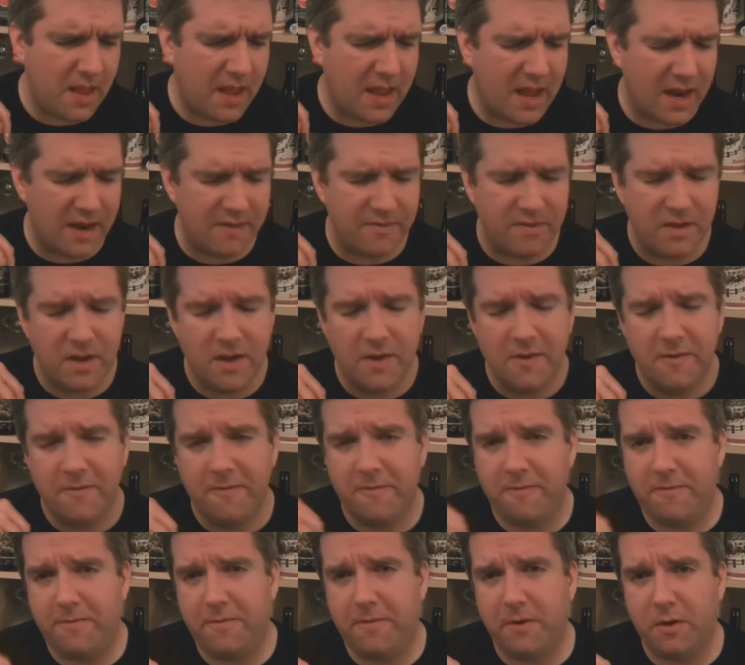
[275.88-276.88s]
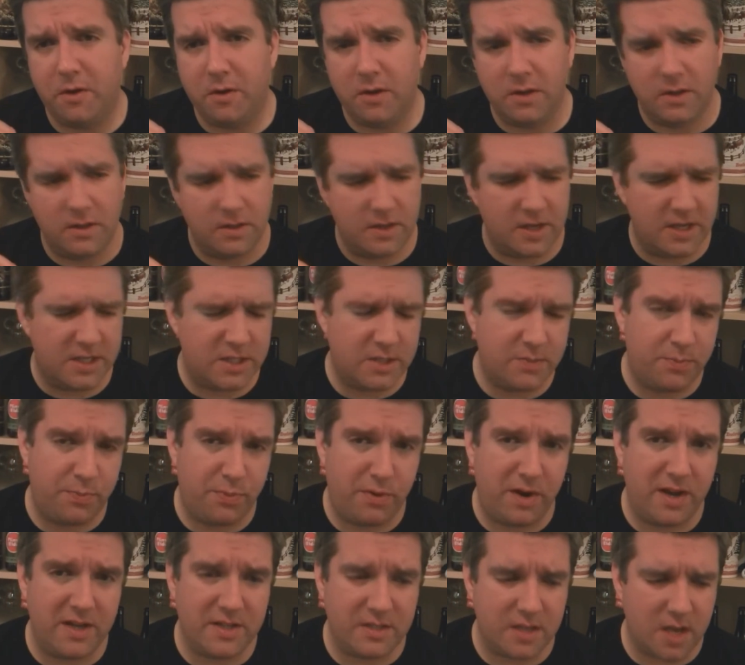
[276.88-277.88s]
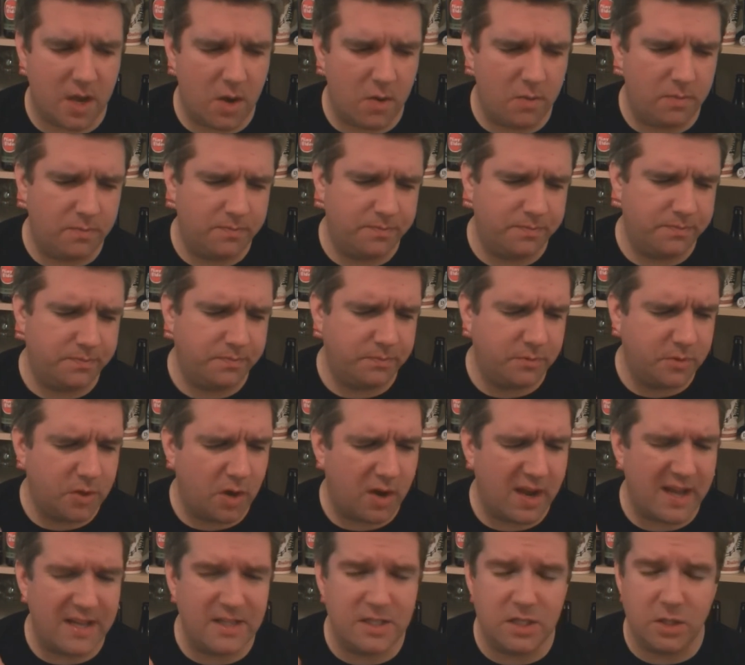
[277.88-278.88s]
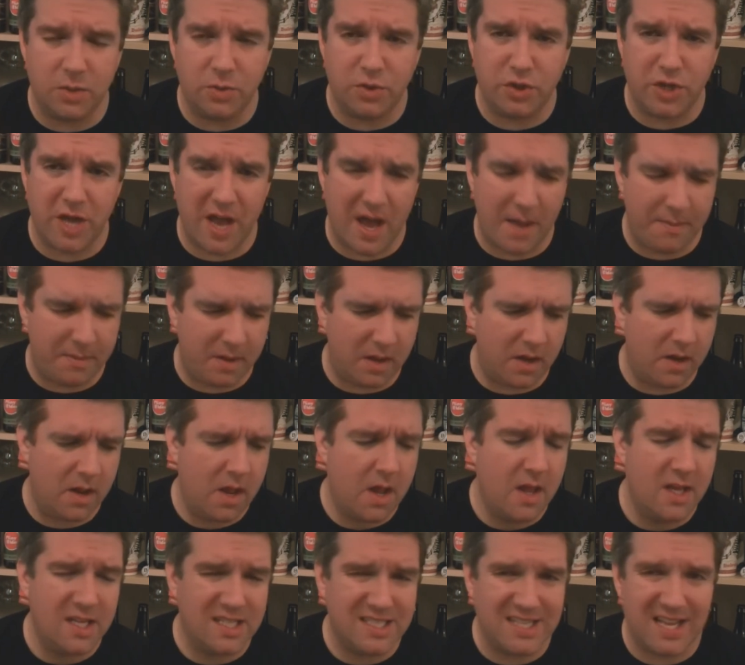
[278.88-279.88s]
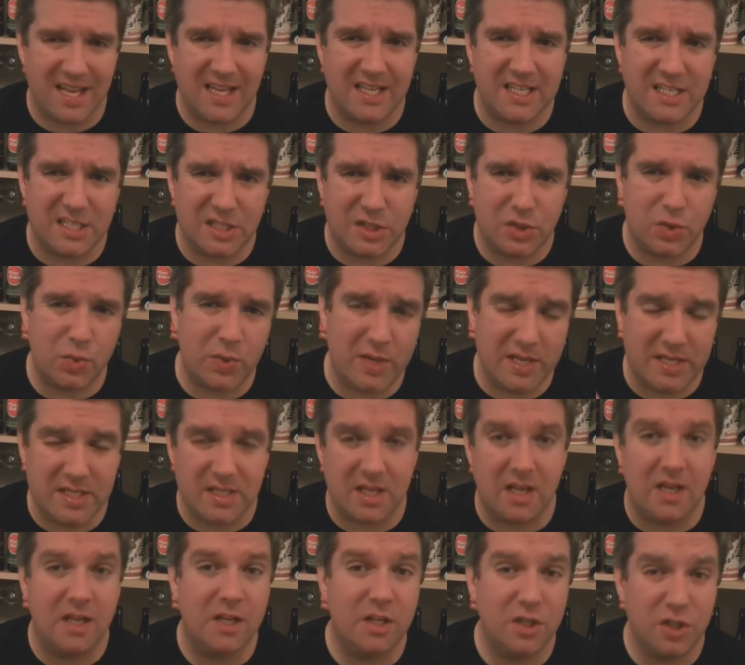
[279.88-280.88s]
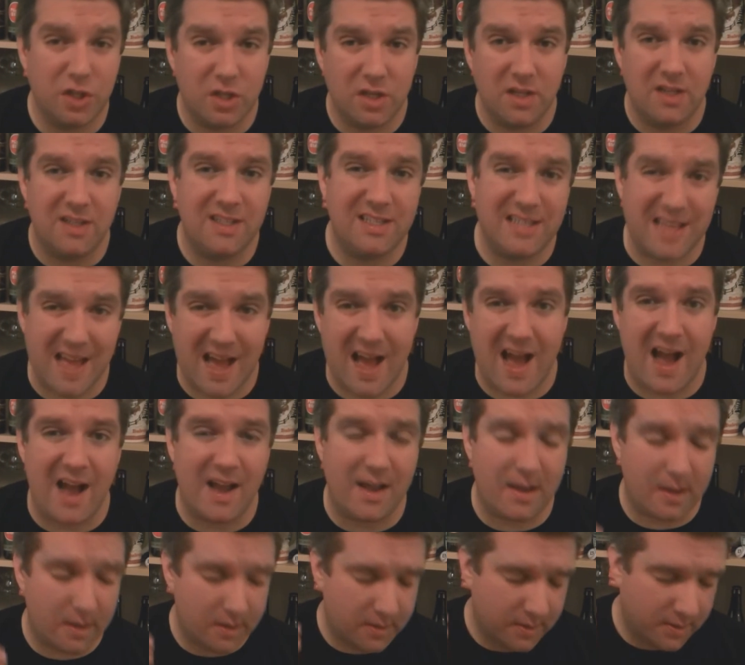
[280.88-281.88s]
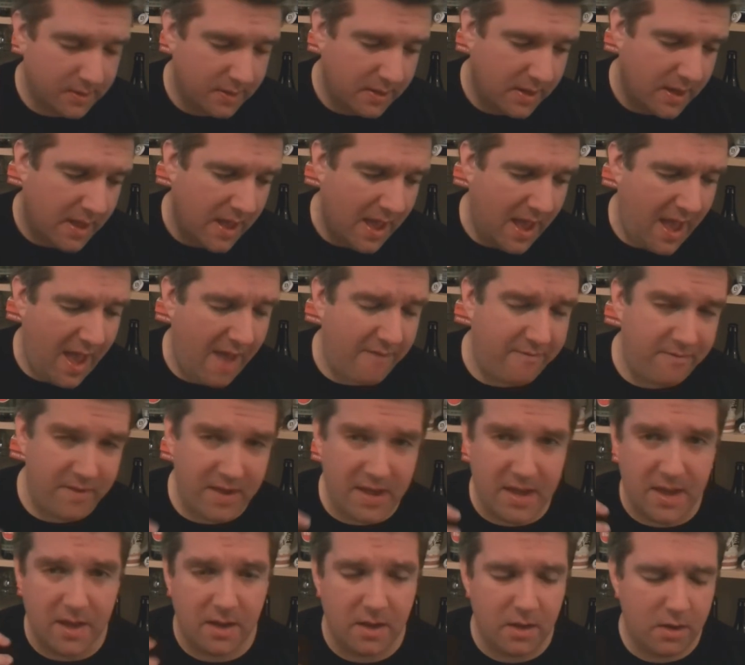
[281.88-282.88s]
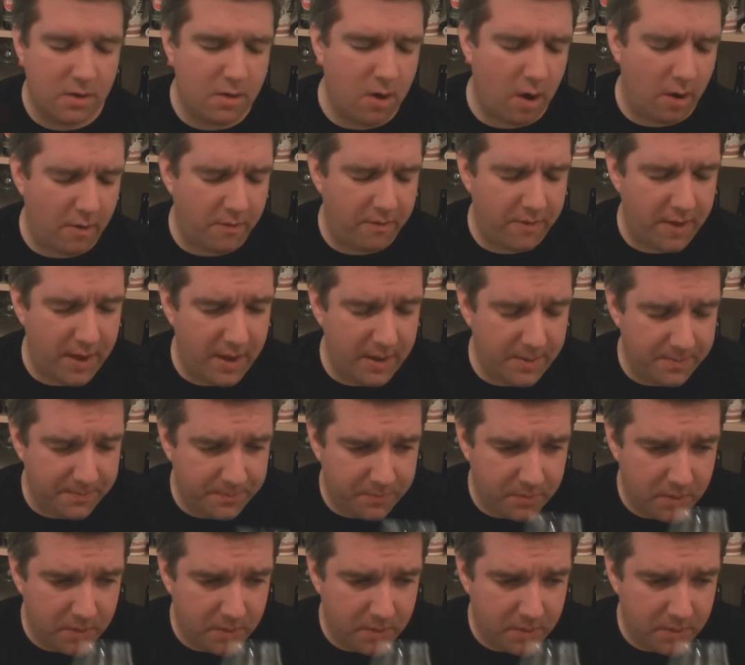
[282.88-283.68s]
kind of full espresso. Not getting too char, but a slightly sweeter, dark, heavy coffee.